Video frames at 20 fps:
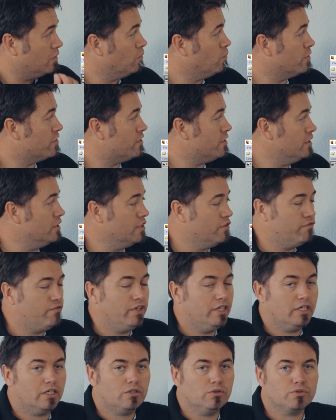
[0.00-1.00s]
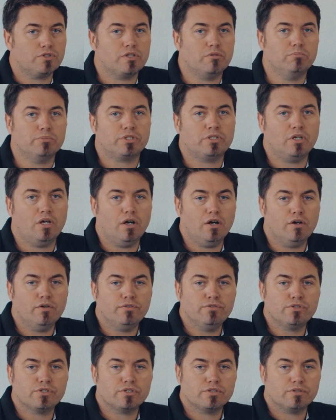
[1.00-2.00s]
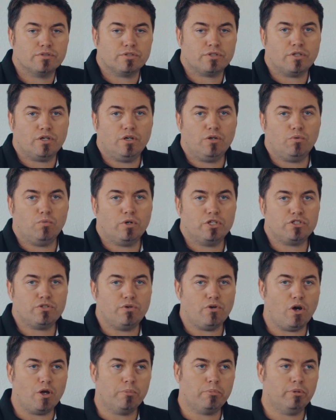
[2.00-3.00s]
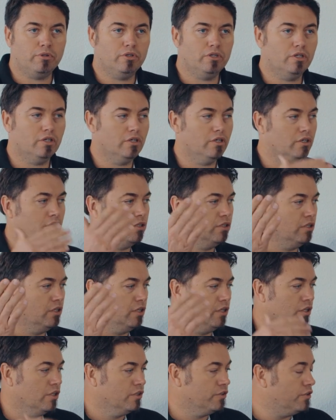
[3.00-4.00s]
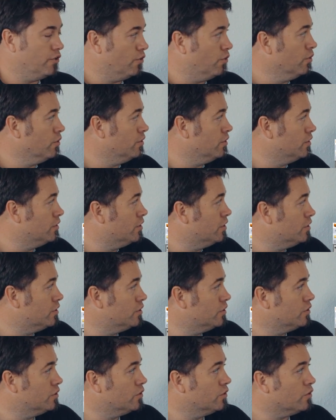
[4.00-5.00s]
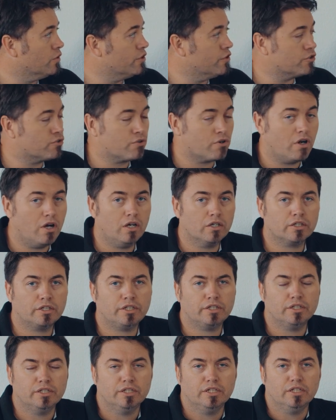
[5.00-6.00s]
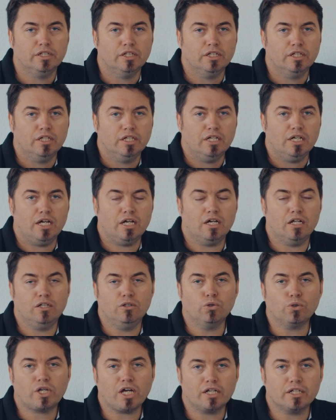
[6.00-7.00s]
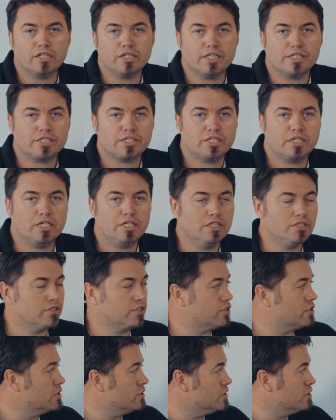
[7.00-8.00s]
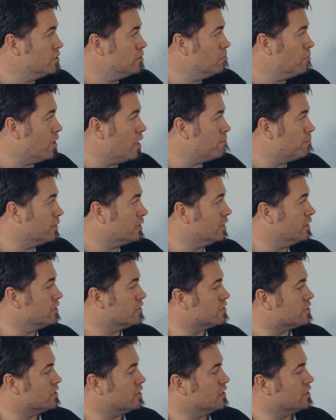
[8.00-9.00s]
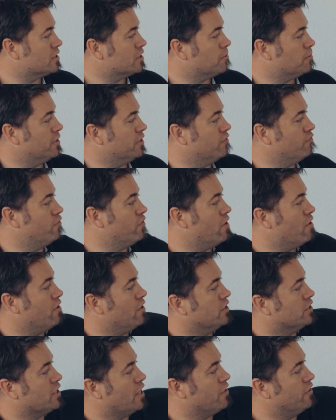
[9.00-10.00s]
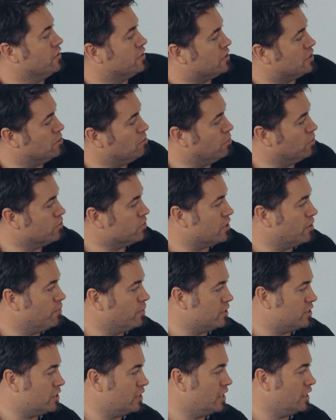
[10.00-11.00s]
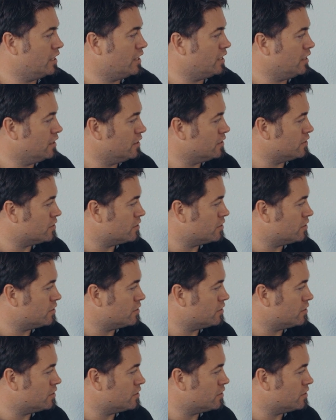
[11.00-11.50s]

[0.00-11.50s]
Within the vehicles themselves, so once you open the hood or the trunk, look under the seats, you might begin to see some of the various other symbols that we see here.